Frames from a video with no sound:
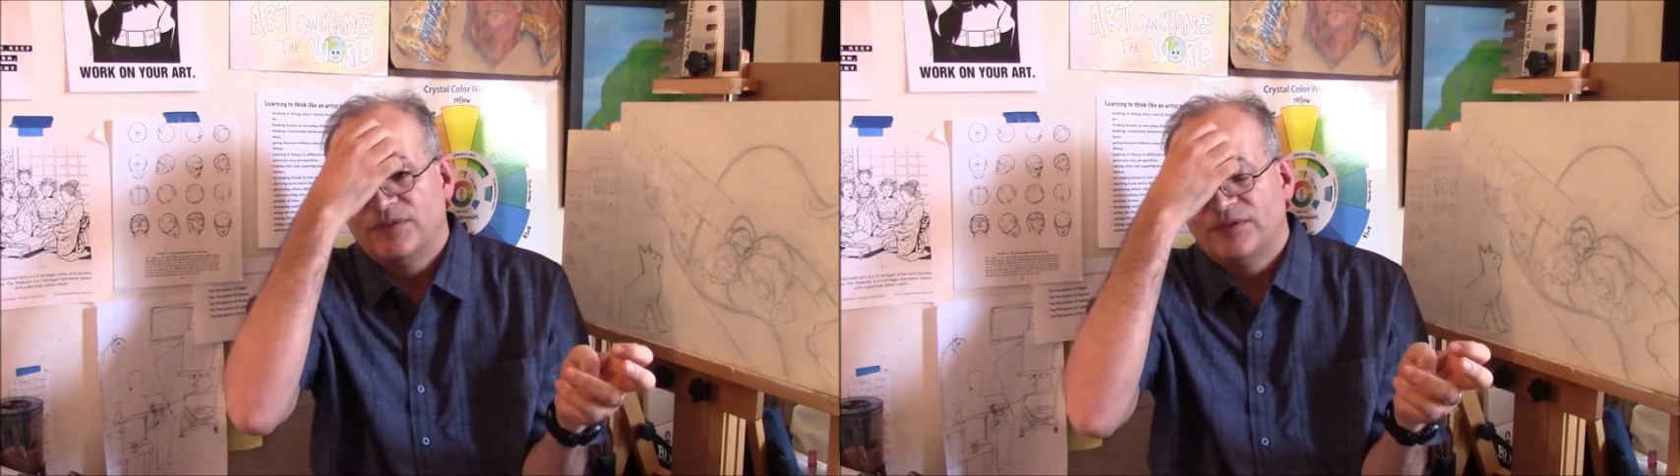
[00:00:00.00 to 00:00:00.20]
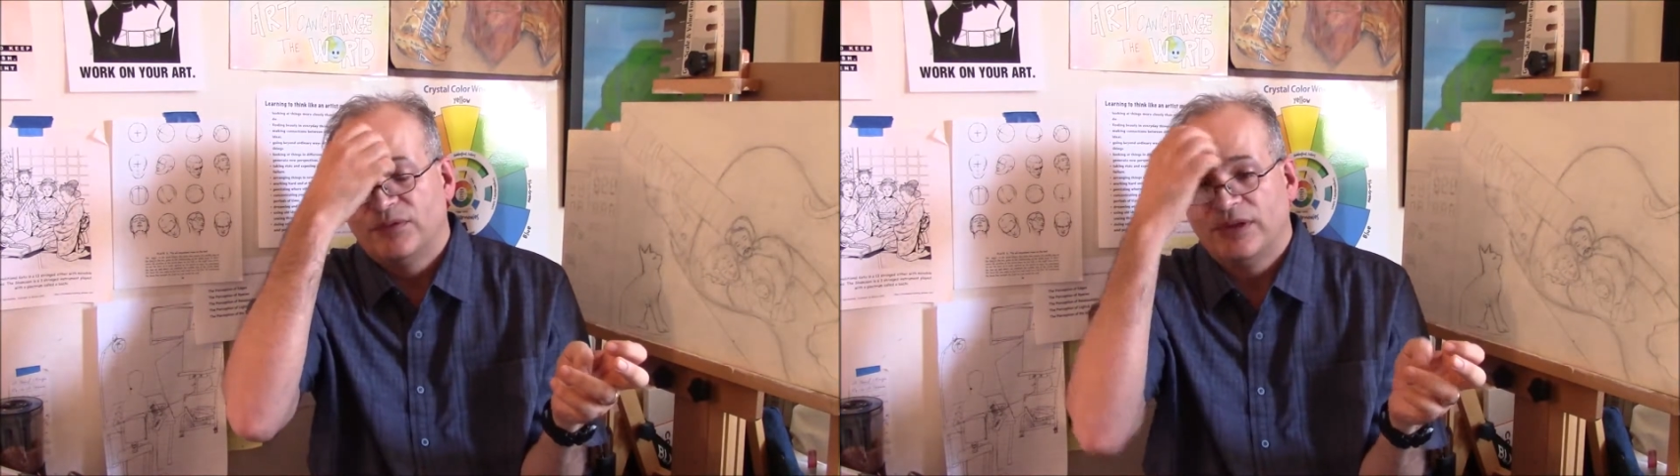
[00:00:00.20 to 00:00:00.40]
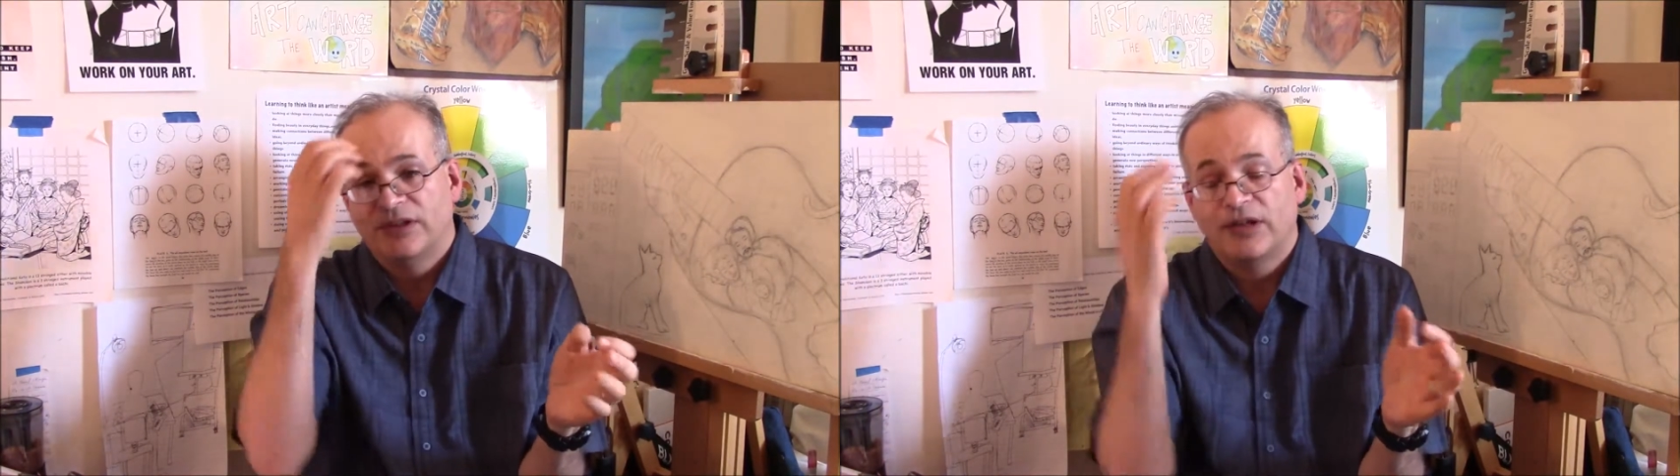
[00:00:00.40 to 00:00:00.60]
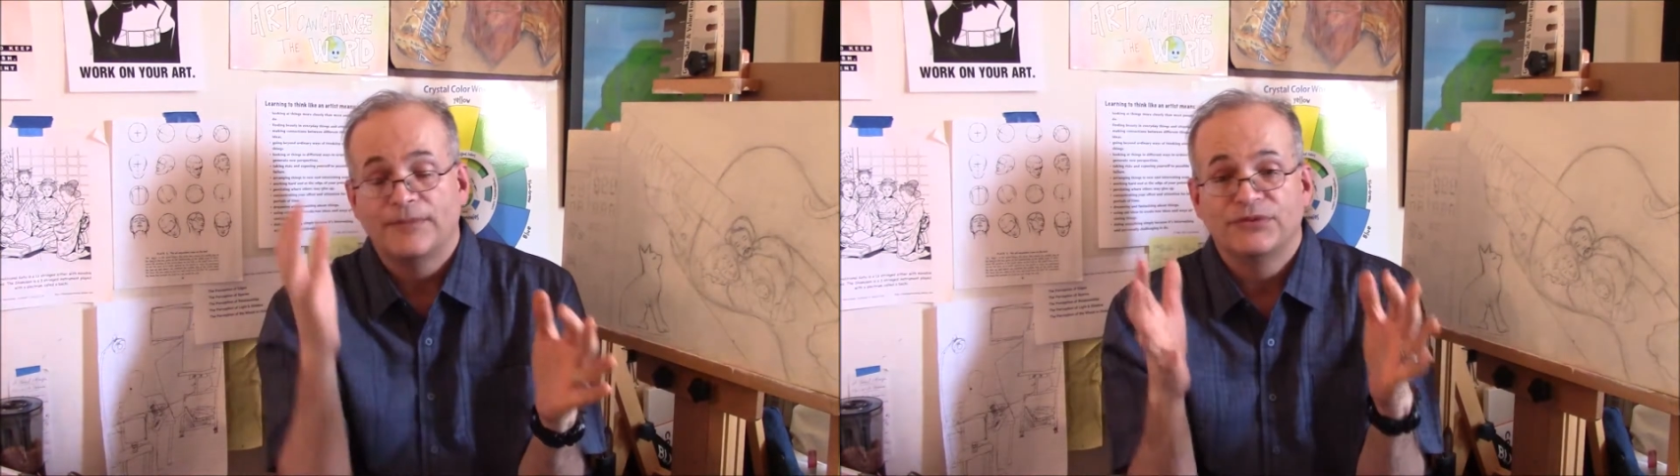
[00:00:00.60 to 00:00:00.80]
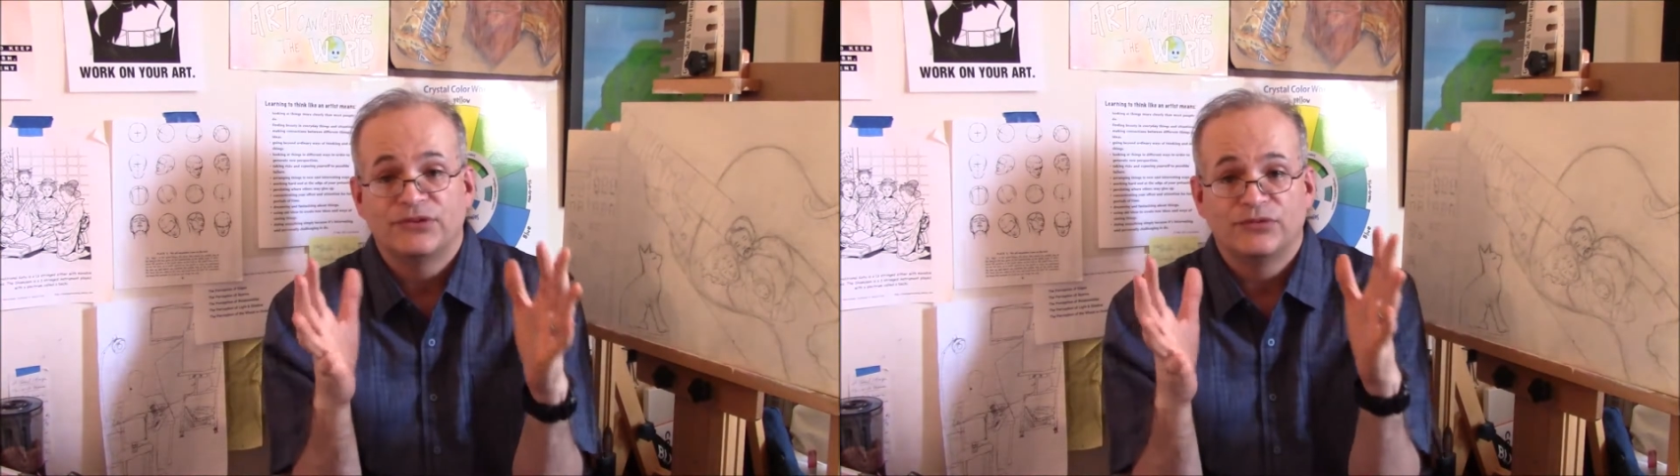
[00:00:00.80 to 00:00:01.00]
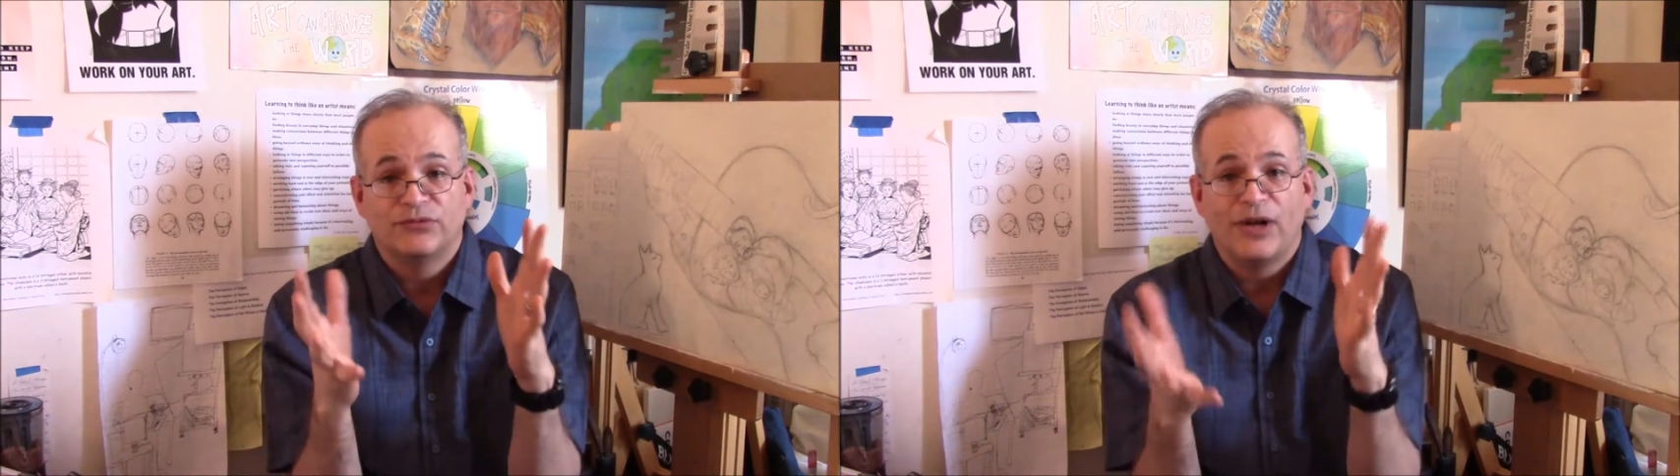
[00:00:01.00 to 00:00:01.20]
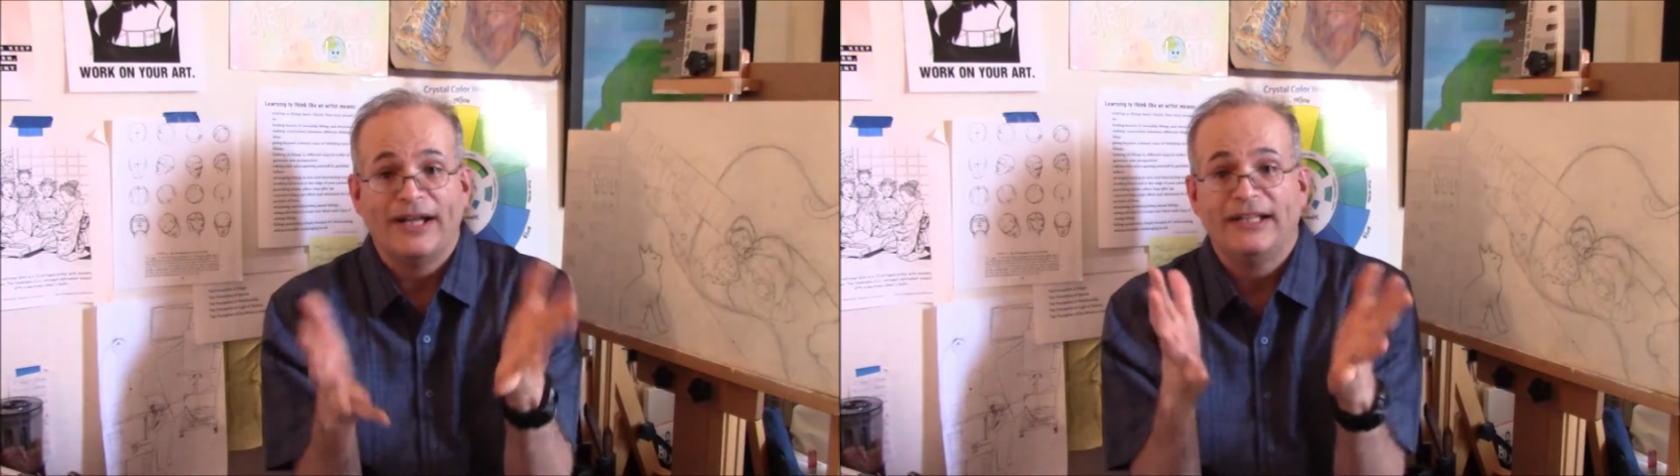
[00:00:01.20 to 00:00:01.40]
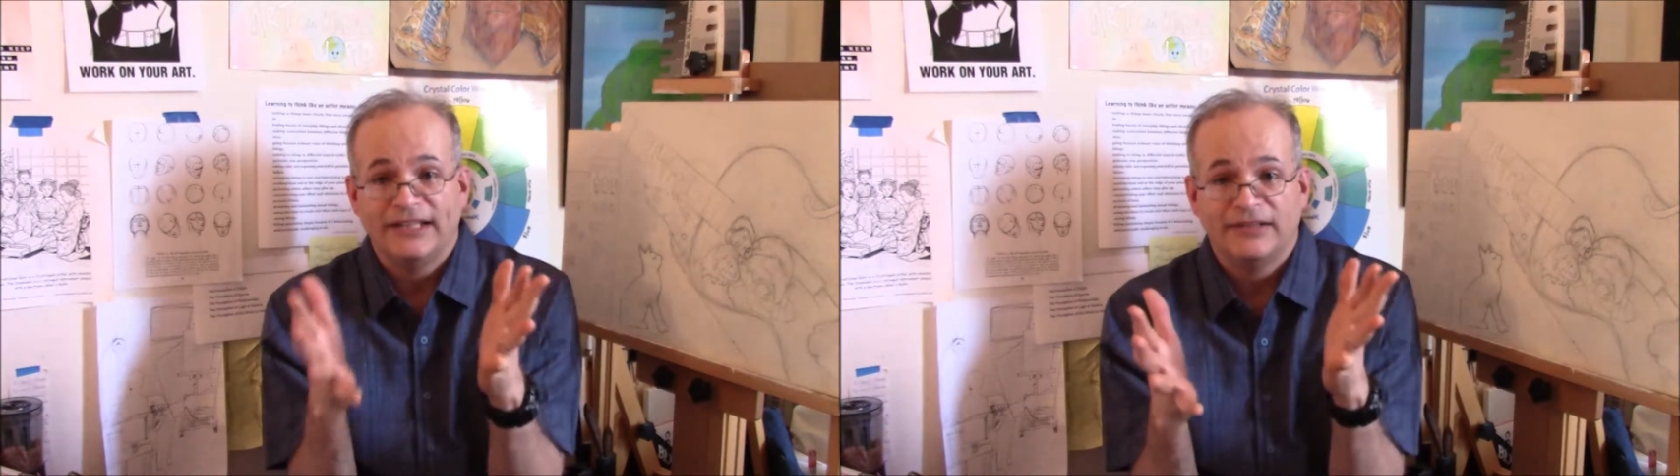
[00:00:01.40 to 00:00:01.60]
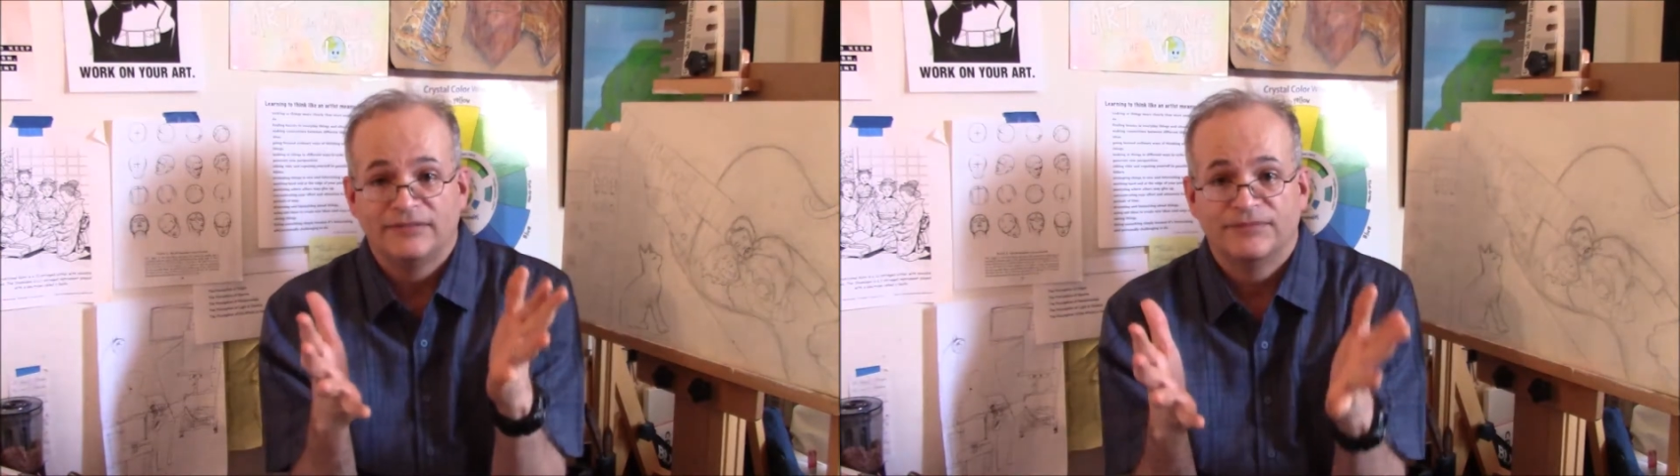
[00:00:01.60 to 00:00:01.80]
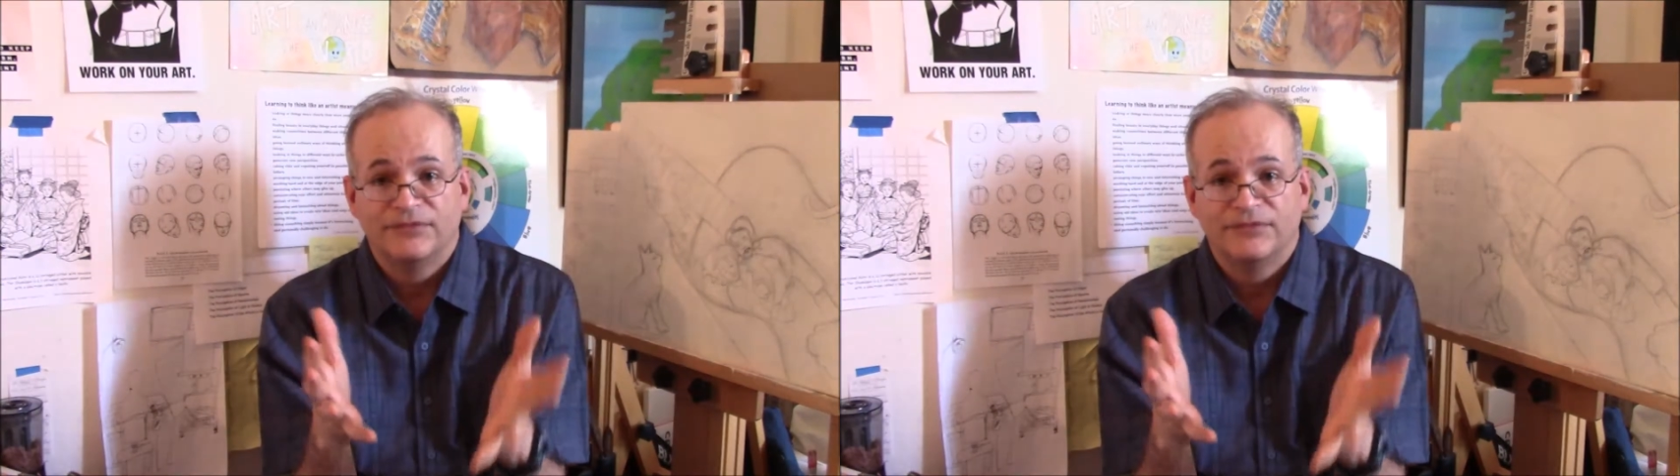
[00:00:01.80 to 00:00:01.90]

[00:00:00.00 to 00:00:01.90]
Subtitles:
When it comes to writing,